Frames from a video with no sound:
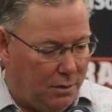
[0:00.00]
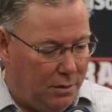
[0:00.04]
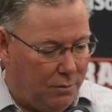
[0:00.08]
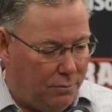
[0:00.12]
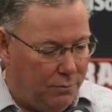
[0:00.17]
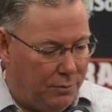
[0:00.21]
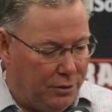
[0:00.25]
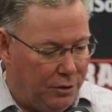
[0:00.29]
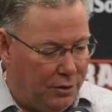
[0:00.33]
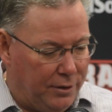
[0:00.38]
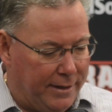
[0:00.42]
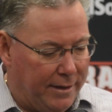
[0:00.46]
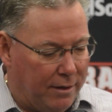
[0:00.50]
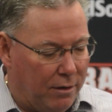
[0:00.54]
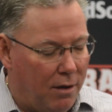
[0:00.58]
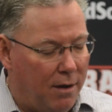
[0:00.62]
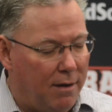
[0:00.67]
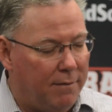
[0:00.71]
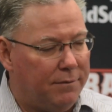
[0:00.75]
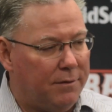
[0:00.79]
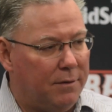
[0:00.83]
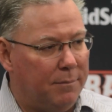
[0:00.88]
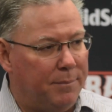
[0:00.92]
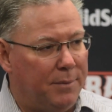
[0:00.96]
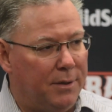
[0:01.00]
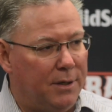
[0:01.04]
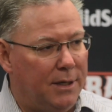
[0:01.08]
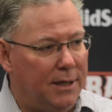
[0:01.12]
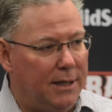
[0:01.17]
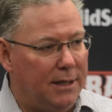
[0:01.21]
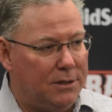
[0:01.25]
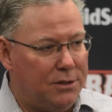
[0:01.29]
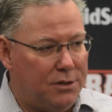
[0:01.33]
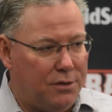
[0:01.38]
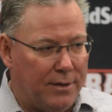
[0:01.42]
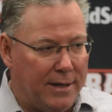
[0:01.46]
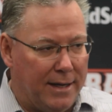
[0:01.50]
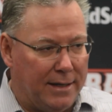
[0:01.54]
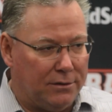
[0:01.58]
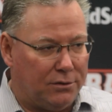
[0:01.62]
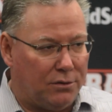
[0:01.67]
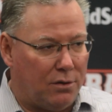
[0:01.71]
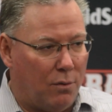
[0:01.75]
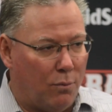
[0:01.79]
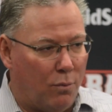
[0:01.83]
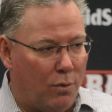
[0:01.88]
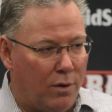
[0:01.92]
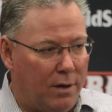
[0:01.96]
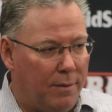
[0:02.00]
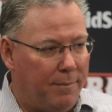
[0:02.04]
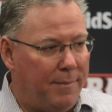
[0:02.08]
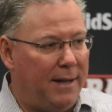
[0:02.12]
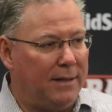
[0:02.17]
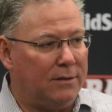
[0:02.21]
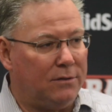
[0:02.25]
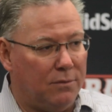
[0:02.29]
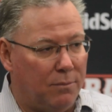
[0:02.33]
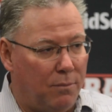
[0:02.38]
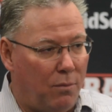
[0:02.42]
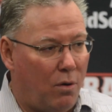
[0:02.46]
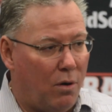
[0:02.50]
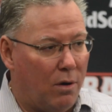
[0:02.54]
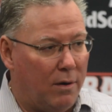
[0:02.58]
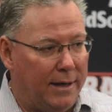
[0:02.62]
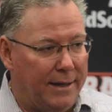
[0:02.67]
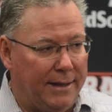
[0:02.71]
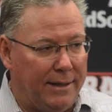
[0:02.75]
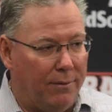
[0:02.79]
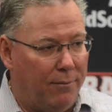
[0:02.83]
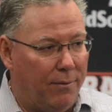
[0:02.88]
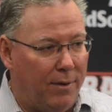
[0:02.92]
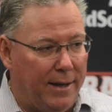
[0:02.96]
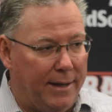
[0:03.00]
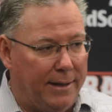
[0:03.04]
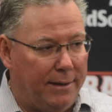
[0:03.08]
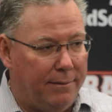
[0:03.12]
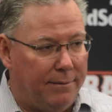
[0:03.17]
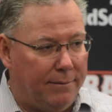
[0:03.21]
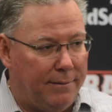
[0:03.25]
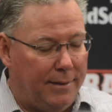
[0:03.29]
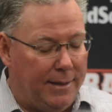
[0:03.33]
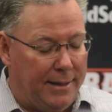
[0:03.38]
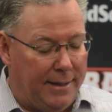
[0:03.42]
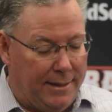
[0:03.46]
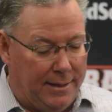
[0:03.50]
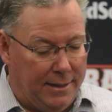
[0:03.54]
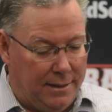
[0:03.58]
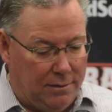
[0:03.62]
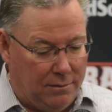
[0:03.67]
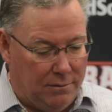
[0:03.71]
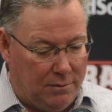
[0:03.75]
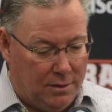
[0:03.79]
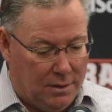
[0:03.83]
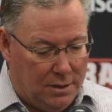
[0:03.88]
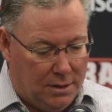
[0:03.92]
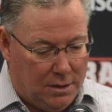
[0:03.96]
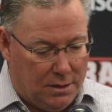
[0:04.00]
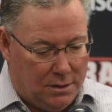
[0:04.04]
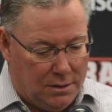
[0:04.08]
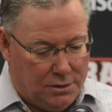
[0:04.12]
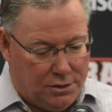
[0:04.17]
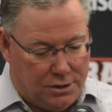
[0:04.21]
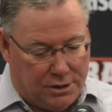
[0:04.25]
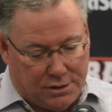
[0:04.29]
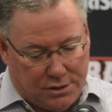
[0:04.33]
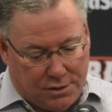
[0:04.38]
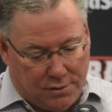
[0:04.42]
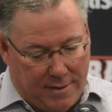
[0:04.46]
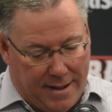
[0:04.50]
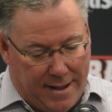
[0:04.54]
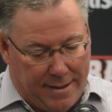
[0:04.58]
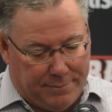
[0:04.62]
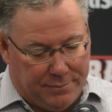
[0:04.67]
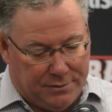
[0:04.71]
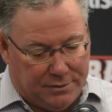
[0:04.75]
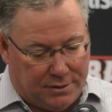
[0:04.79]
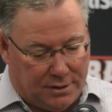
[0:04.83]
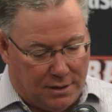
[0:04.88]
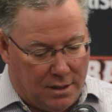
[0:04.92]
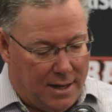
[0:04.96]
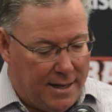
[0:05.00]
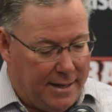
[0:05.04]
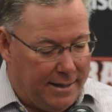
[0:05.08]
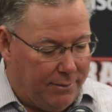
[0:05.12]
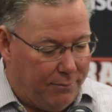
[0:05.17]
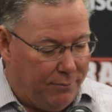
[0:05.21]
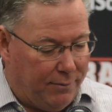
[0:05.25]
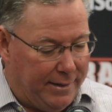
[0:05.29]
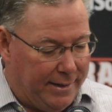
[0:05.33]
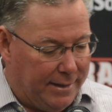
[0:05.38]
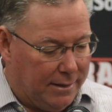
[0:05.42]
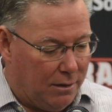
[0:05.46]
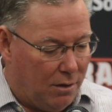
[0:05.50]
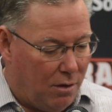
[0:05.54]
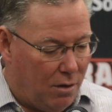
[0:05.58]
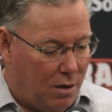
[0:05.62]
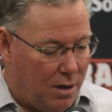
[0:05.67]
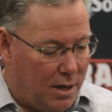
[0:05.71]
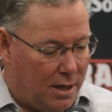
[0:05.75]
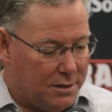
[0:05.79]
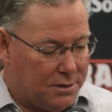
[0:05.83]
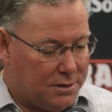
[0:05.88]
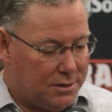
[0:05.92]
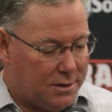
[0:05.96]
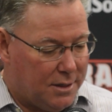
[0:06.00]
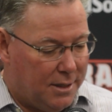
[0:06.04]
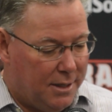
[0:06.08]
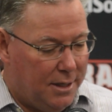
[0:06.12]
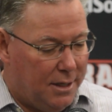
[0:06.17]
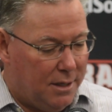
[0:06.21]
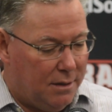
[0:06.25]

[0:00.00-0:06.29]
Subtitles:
when you get off the bus, you got to start worrying about tomorrow anyway. And just so happened tonight we had lost.